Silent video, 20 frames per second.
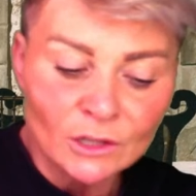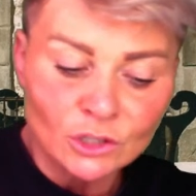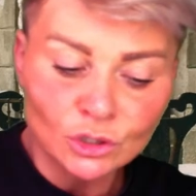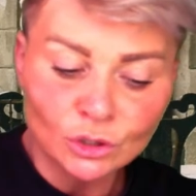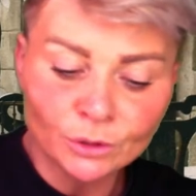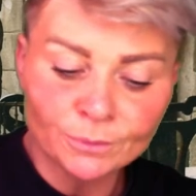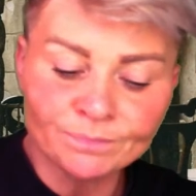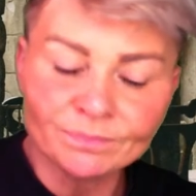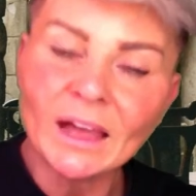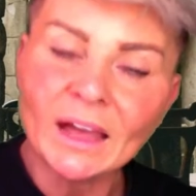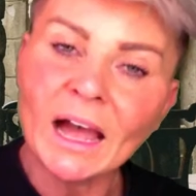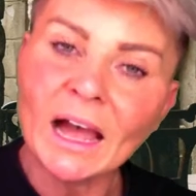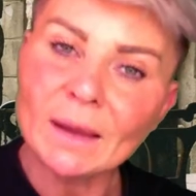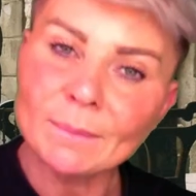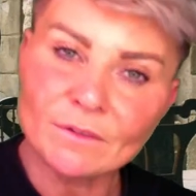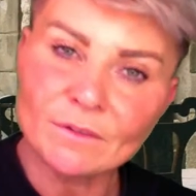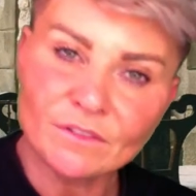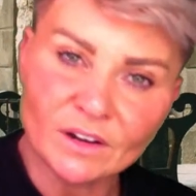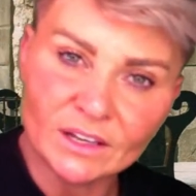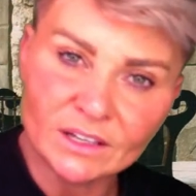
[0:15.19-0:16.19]
So,
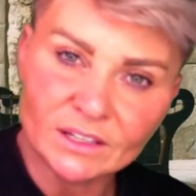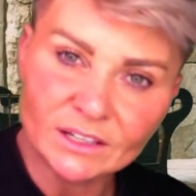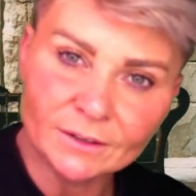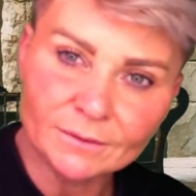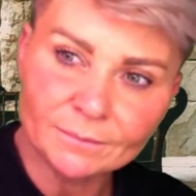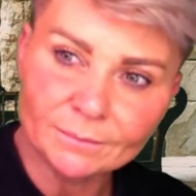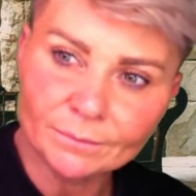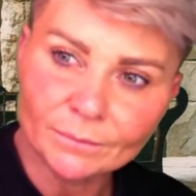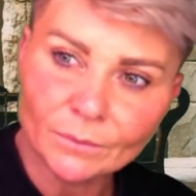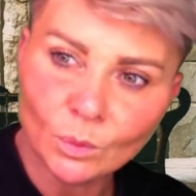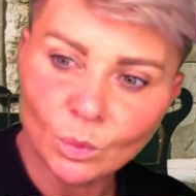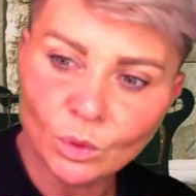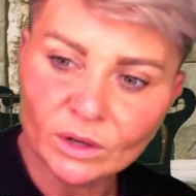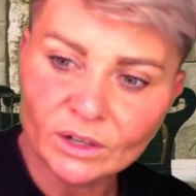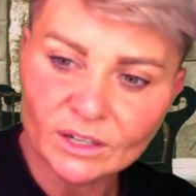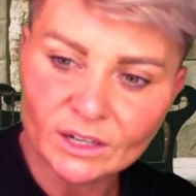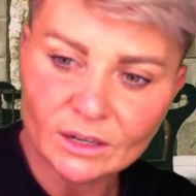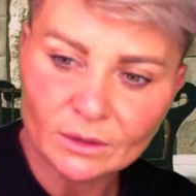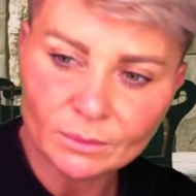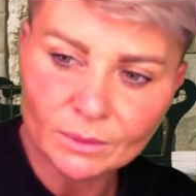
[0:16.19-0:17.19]
happy Friday.
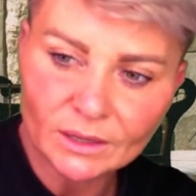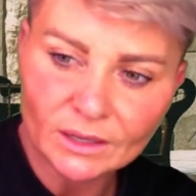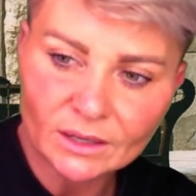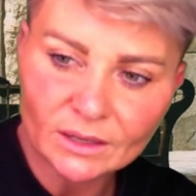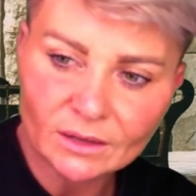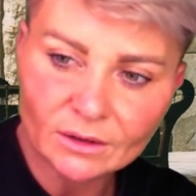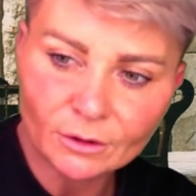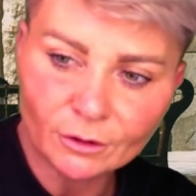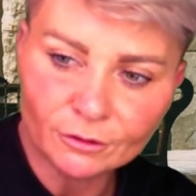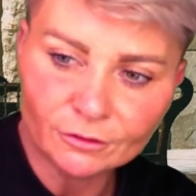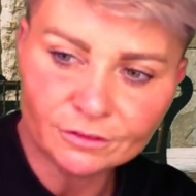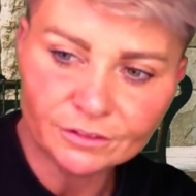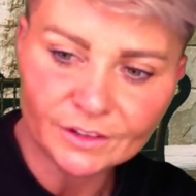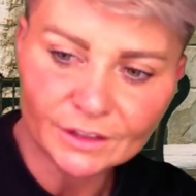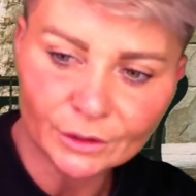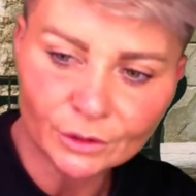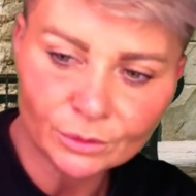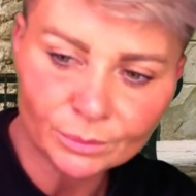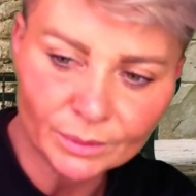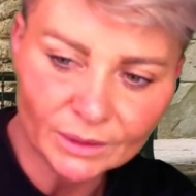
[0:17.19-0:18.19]
What a great week on
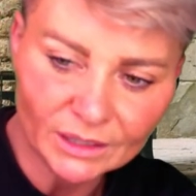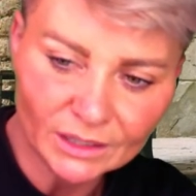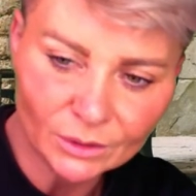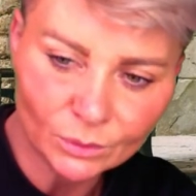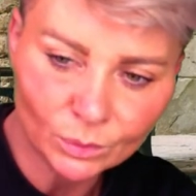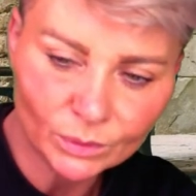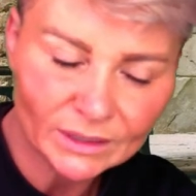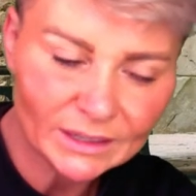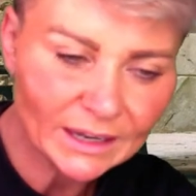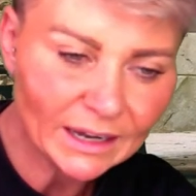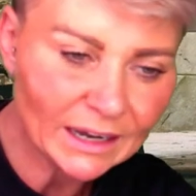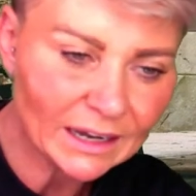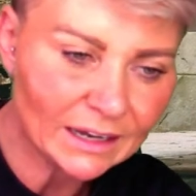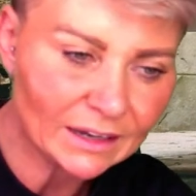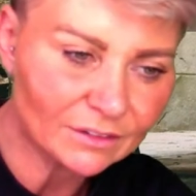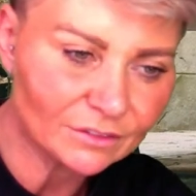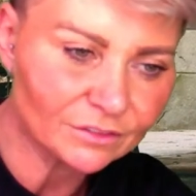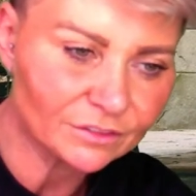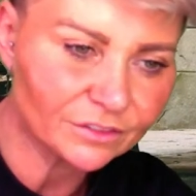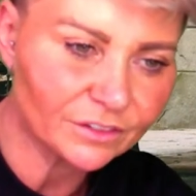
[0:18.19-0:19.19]
Feel Look Be. We
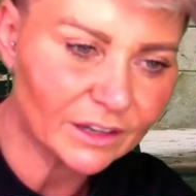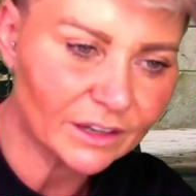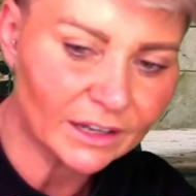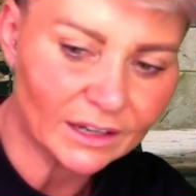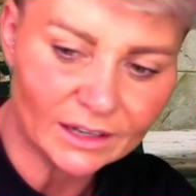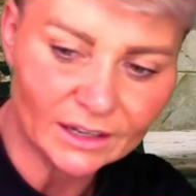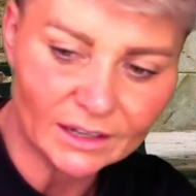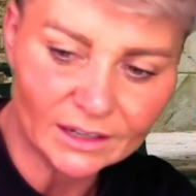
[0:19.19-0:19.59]
have